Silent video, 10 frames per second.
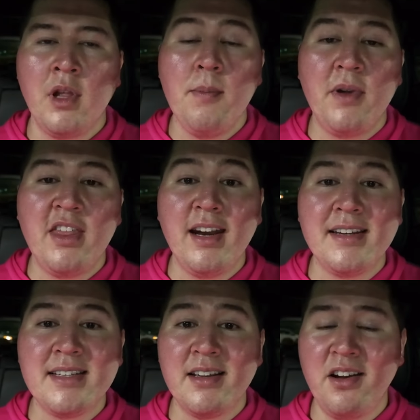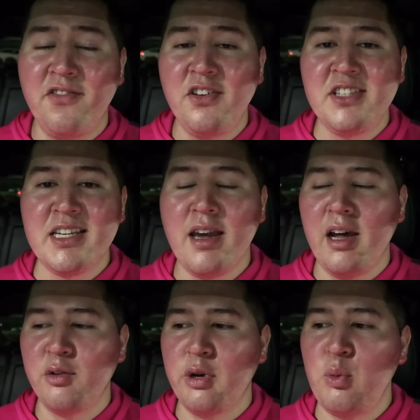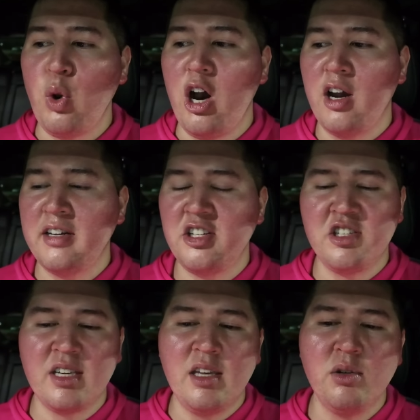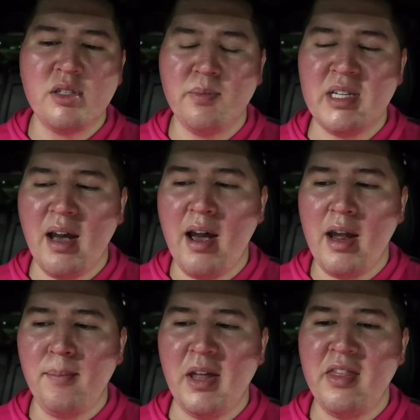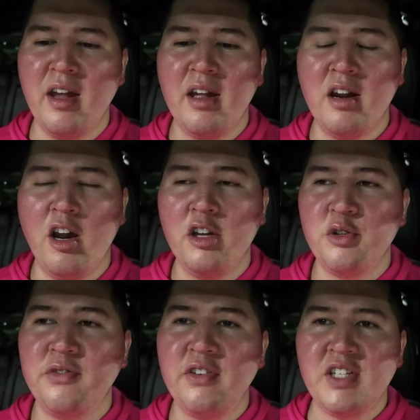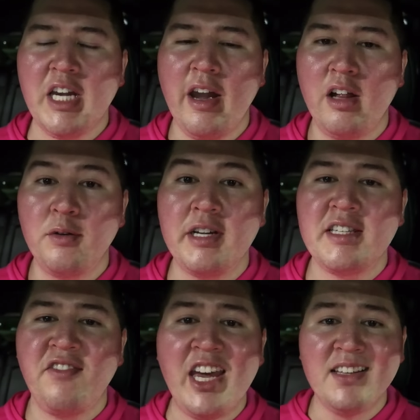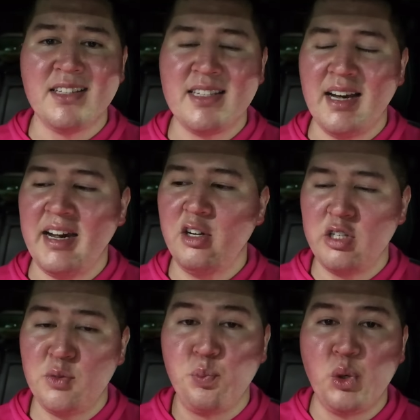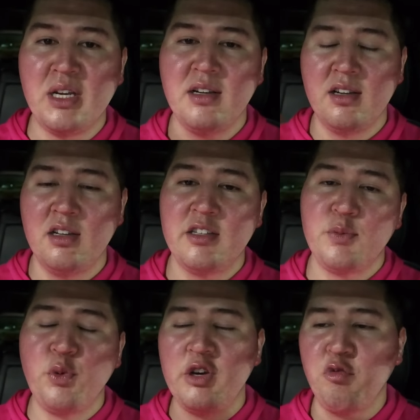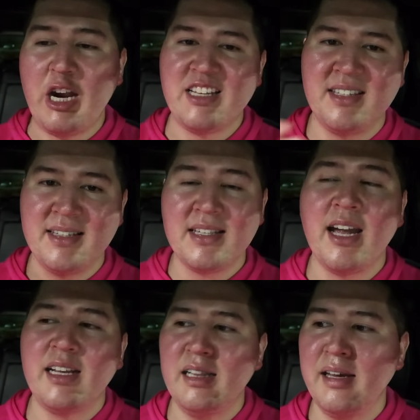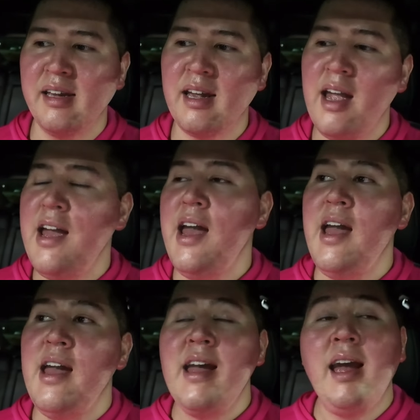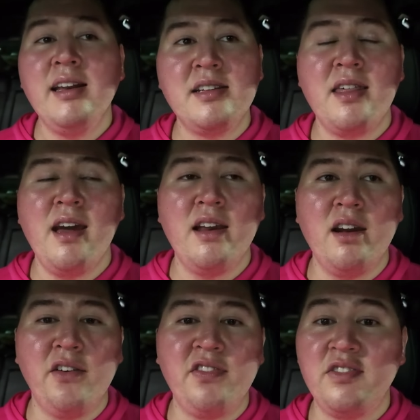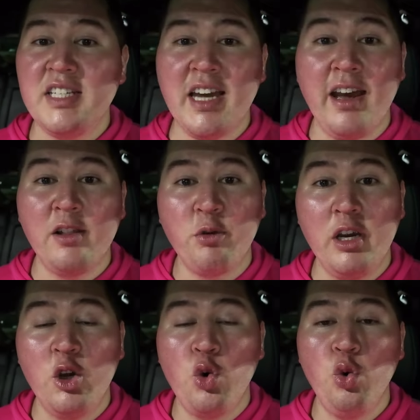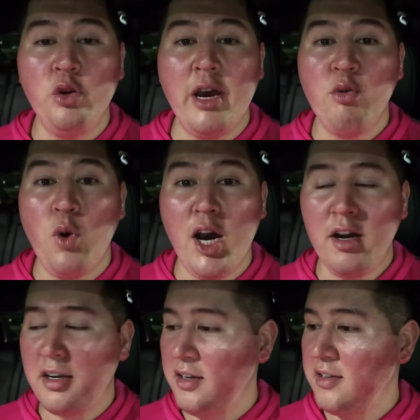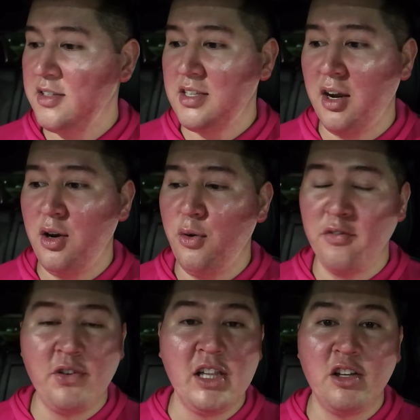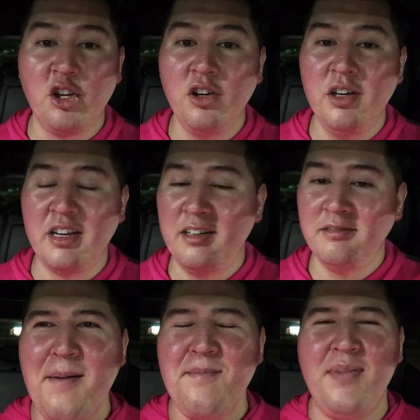But then I did a 50-calorie walk just to kill some time, and then 150 calories of HIIT style sprint rest cycling, and then a 50-calorie cool down walk. So feeling good.